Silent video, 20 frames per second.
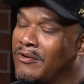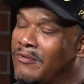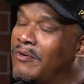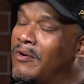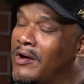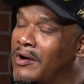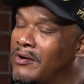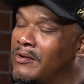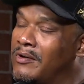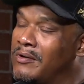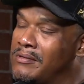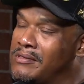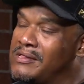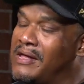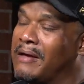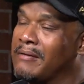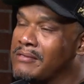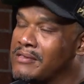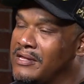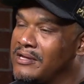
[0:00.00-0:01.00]
quote unquote
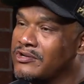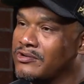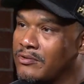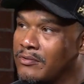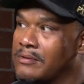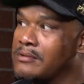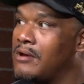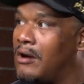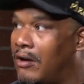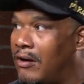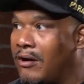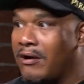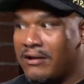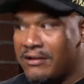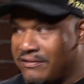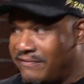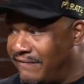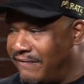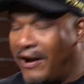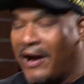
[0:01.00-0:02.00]
South Central is
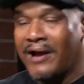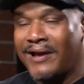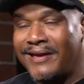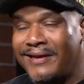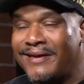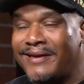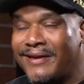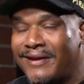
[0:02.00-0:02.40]
hard as fuck.